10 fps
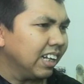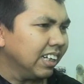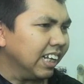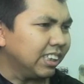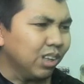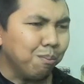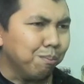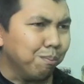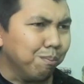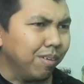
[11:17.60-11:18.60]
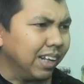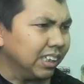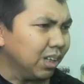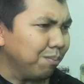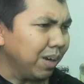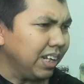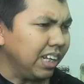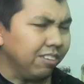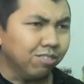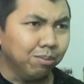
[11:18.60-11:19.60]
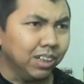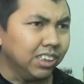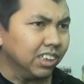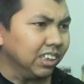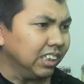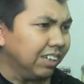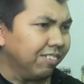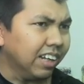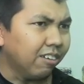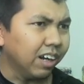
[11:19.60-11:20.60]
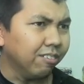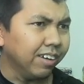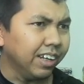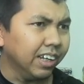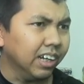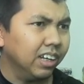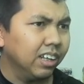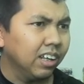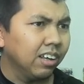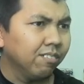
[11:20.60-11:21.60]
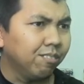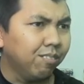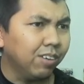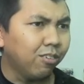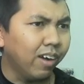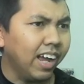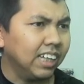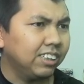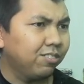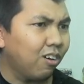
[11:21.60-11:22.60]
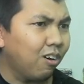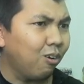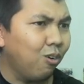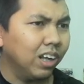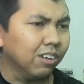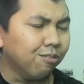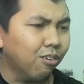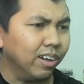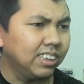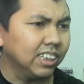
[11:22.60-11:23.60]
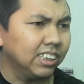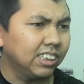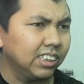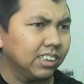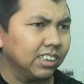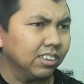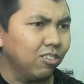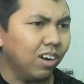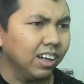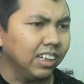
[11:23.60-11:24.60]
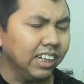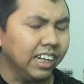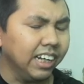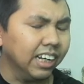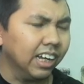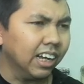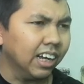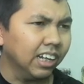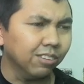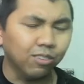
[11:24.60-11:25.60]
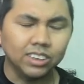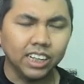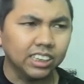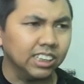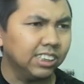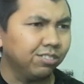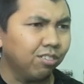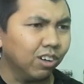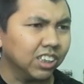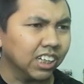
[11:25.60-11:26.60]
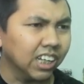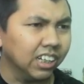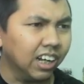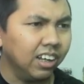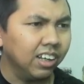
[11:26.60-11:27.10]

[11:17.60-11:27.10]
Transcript: there's not many information given out right over here. But as for who are the voice actors for Shatana,